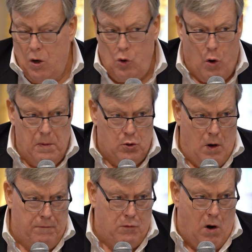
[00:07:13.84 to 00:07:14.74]

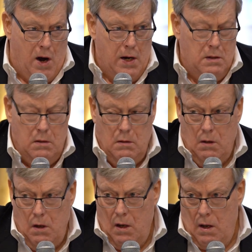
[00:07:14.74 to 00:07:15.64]
Gorbachev tried,
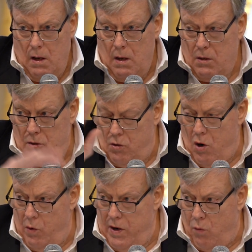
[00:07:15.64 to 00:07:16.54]

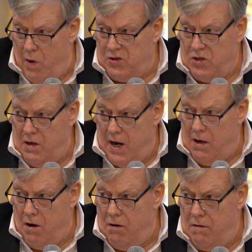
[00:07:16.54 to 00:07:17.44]
he arrested
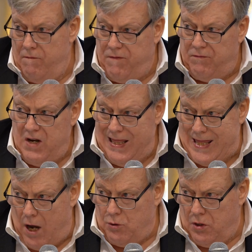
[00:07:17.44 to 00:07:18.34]

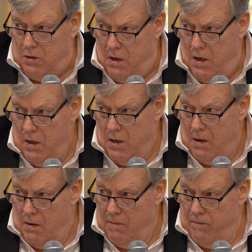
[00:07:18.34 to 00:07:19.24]
850,000
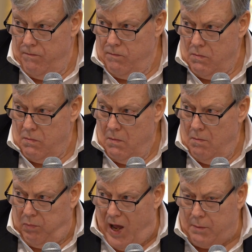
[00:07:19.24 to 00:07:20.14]

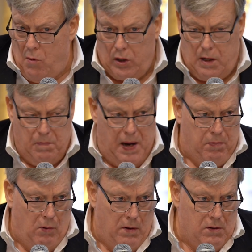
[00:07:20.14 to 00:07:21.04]
black market
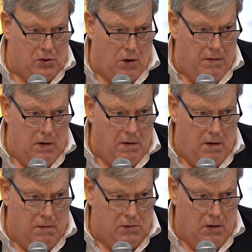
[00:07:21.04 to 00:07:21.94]
people in the Soviet
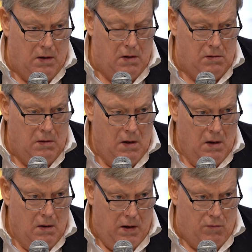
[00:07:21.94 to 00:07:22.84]

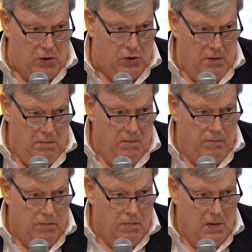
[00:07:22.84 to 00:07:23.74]
in Russia,
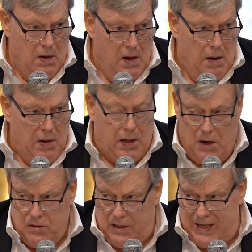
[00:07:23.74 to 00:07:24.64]

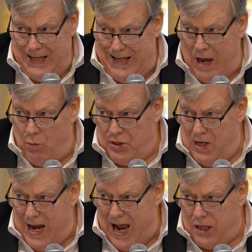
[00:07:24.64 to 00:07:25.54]
because that was
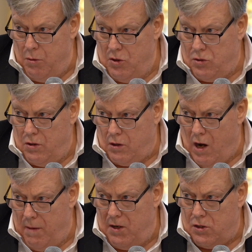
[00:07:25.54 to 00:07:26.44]
anathema to the
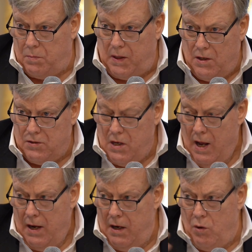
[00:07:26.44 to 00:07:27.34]
communists, because
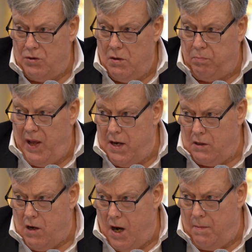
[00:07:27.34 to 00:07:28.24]
it wasn't a planned
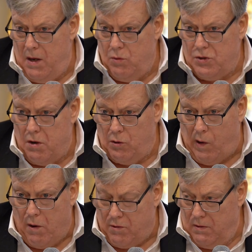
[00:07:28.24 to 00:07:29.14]
economy, it was
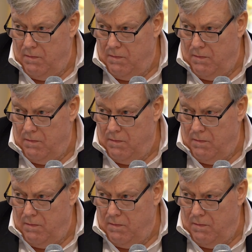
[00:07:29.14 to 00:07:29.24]
underground.